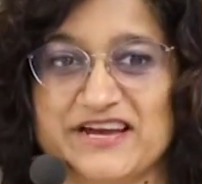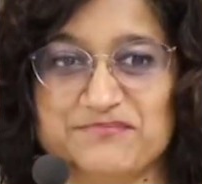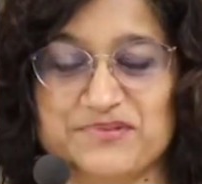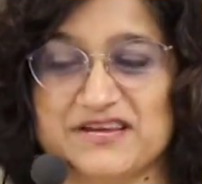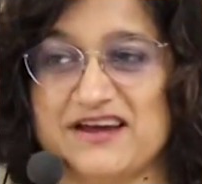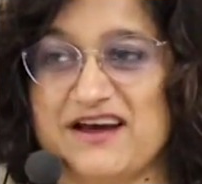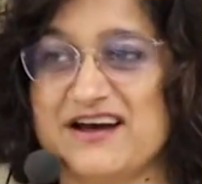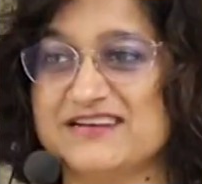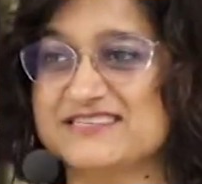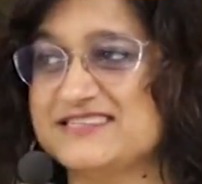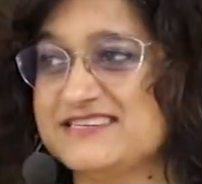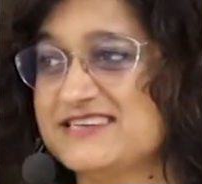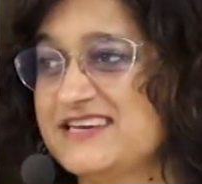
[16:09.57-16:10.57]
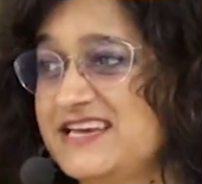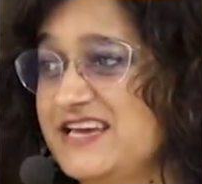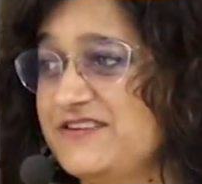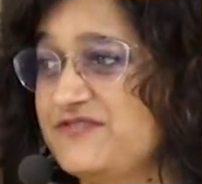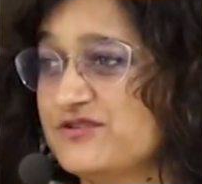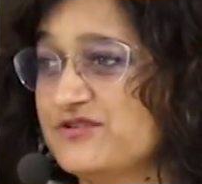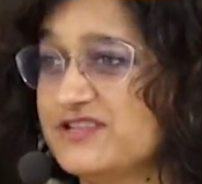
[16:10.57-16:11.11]
Because if
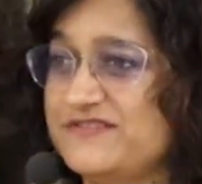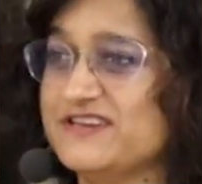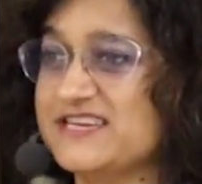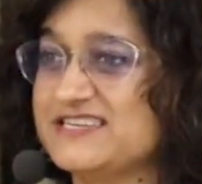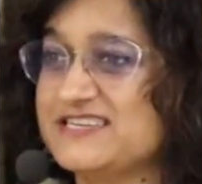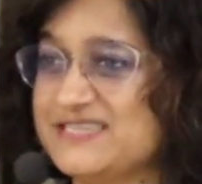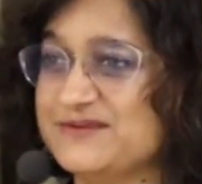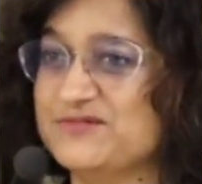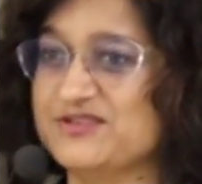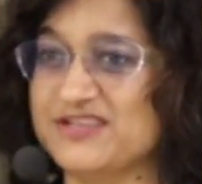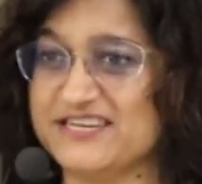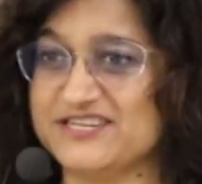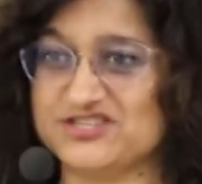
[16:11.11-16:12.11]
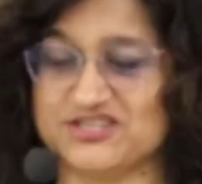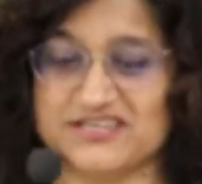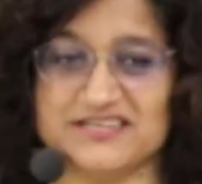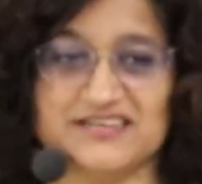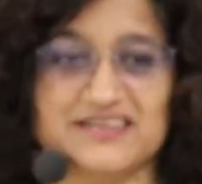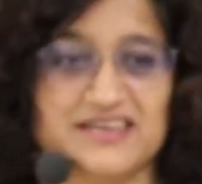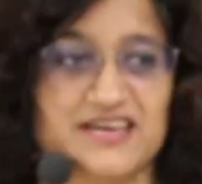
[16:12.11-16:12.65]
you're living in a simulation,
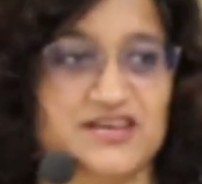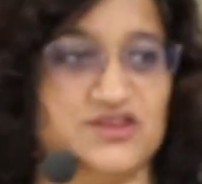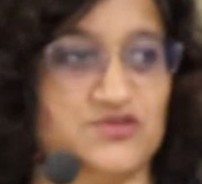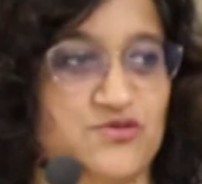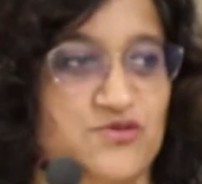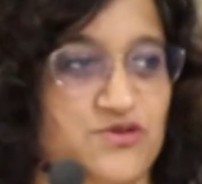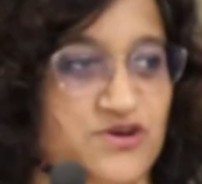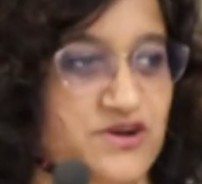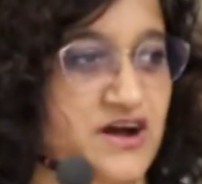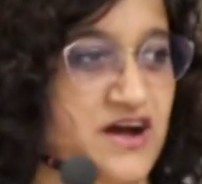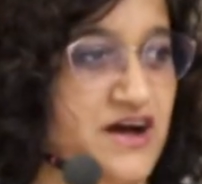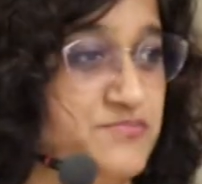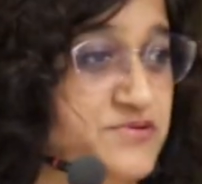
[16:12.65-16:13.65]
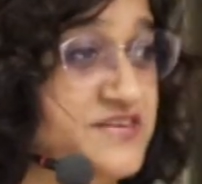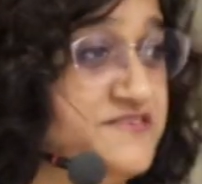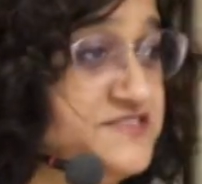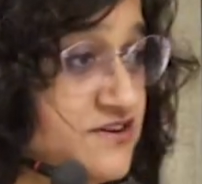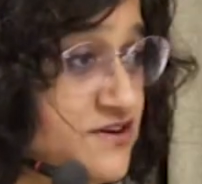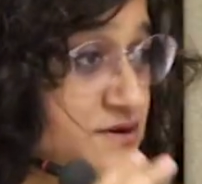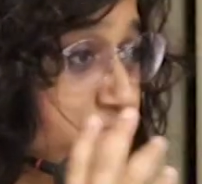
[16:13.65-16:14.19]
your beliefs
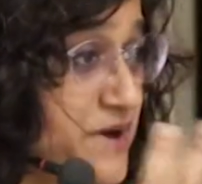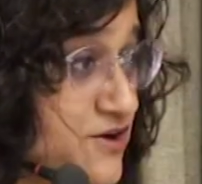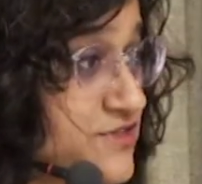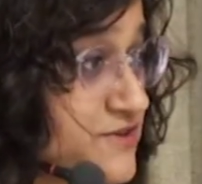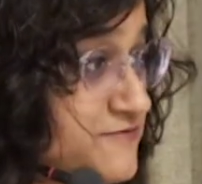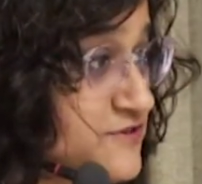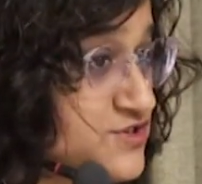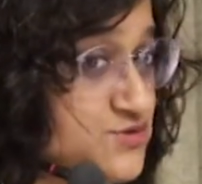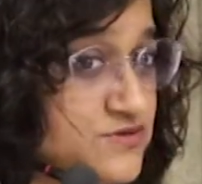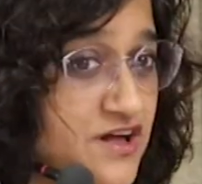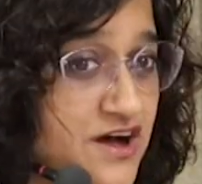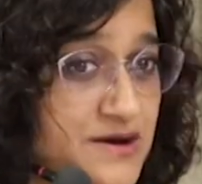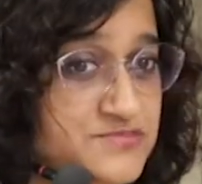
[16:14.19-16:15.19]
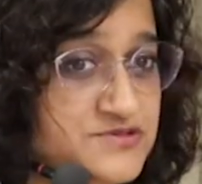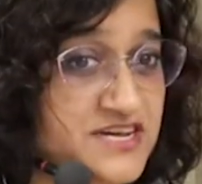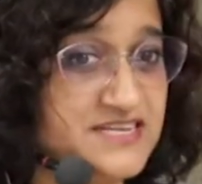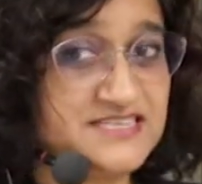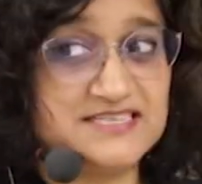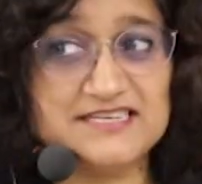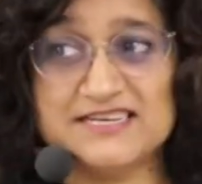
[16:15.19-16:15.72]
are about the virtual
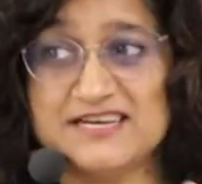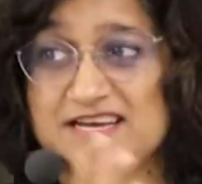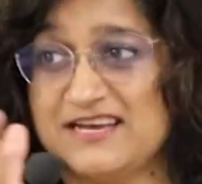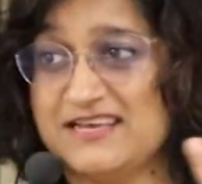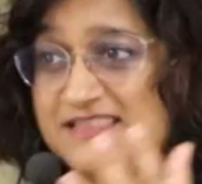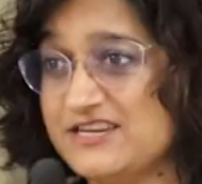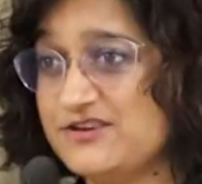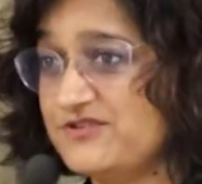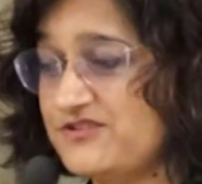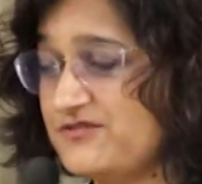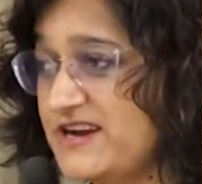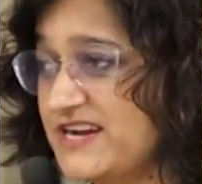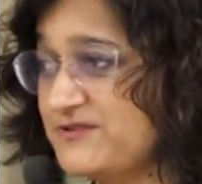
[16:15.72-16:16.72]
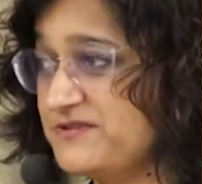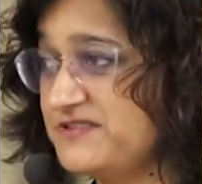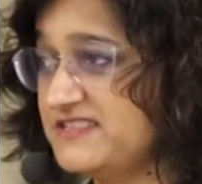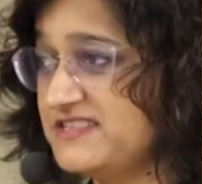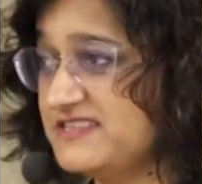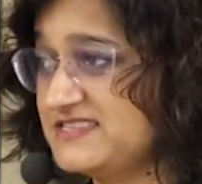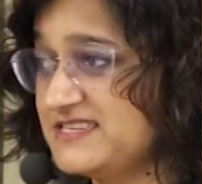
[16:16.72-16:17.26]
objects that you interact with in
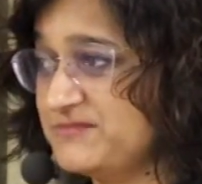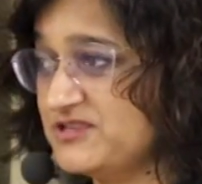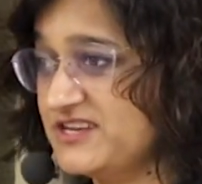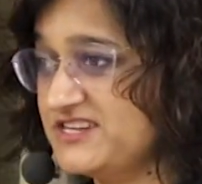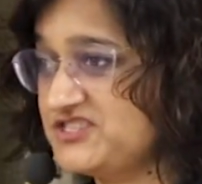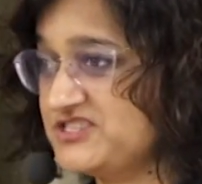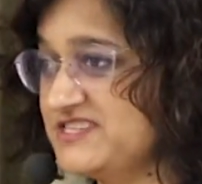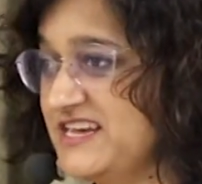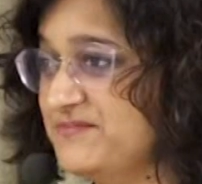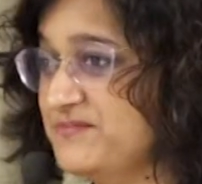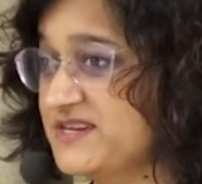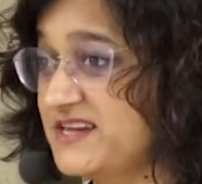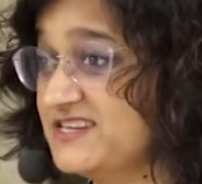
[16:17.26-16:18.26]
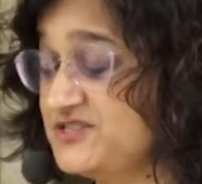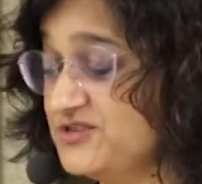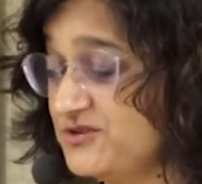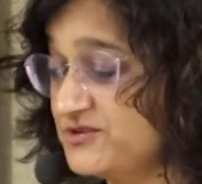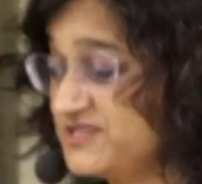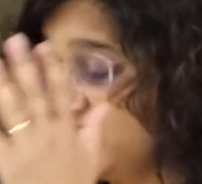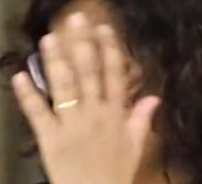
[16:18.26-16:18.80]
the simulation. And because
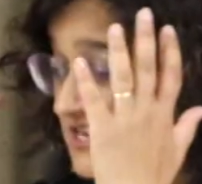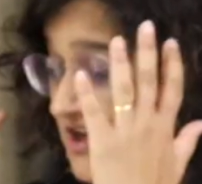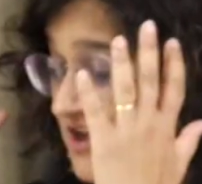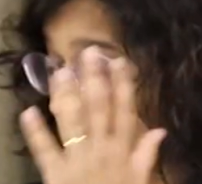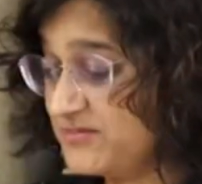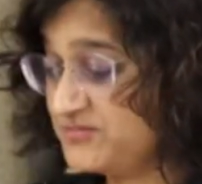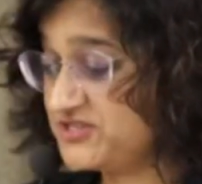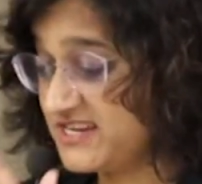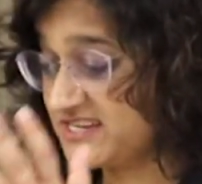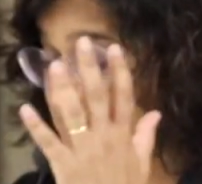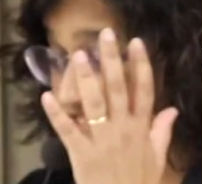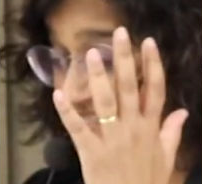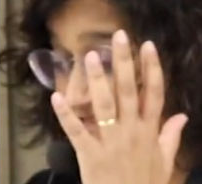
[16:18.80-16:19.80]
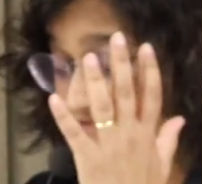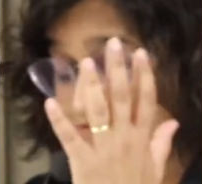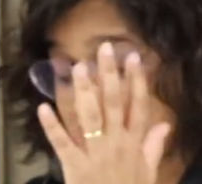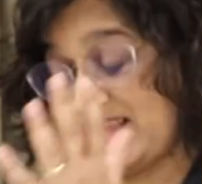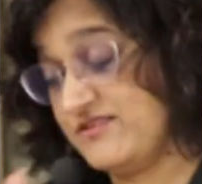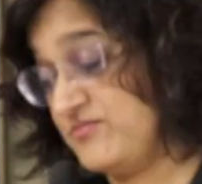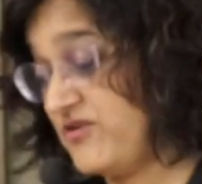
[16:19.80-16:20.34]
those objects and
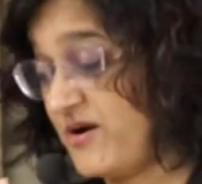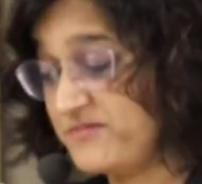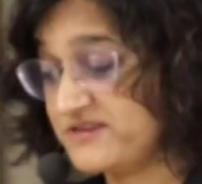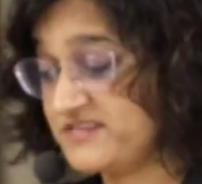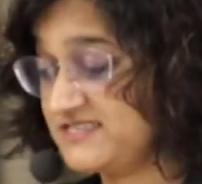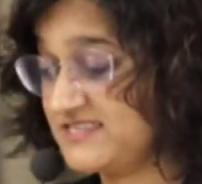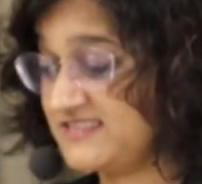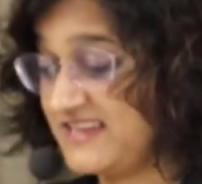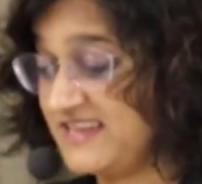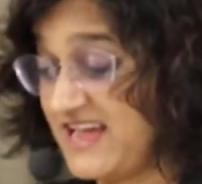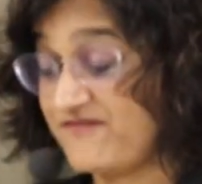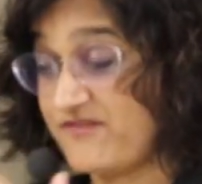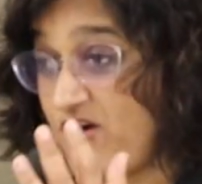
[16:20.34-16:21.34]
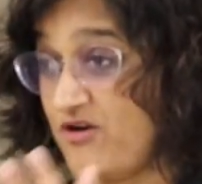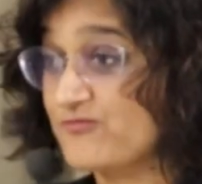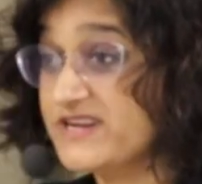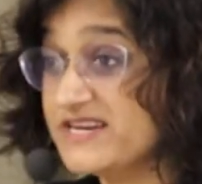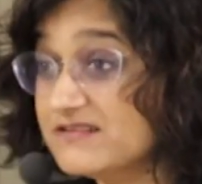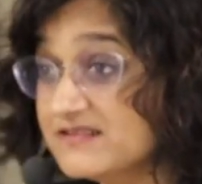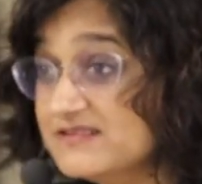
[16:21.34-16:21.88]
the properties that they have are
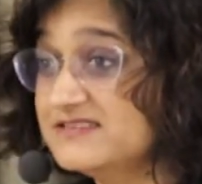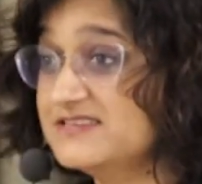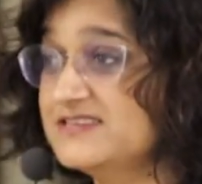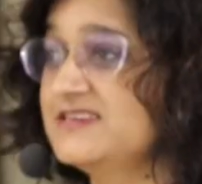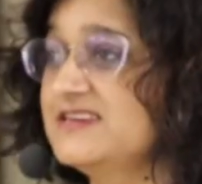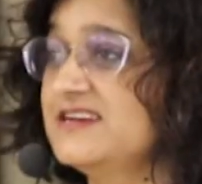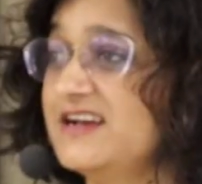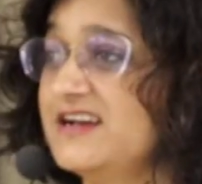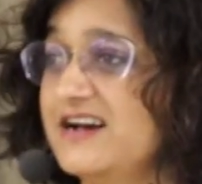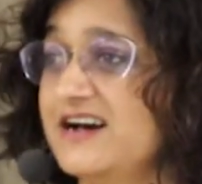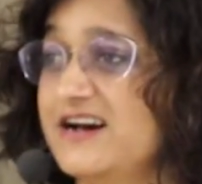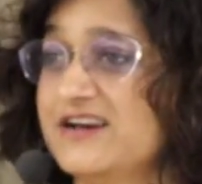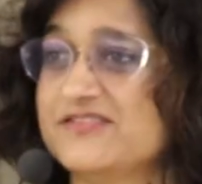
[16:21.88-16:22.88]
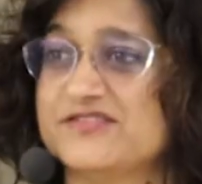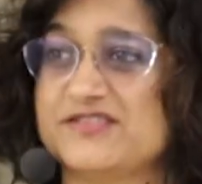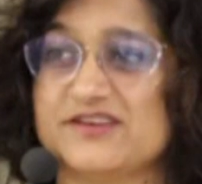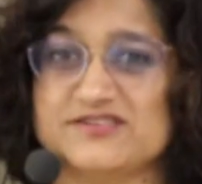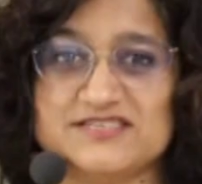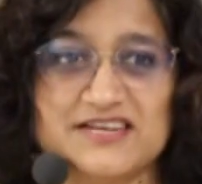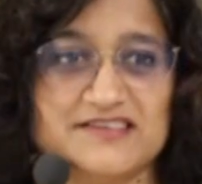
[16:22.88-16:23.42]
real, there's
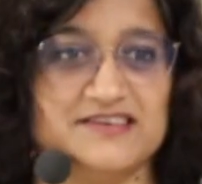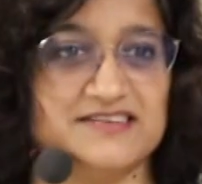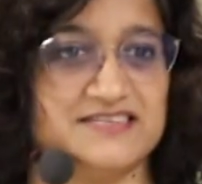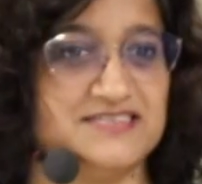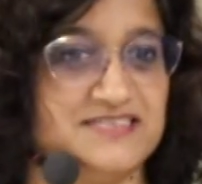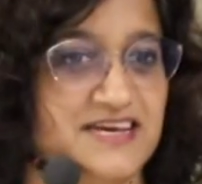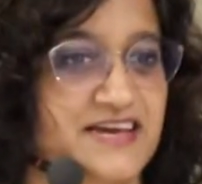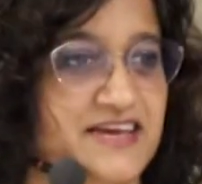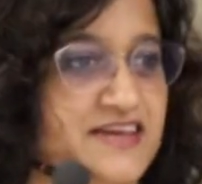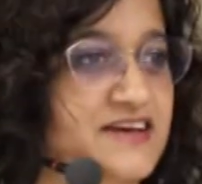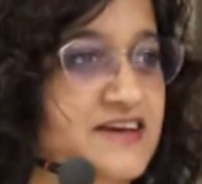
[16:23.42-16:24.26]
nothing to say.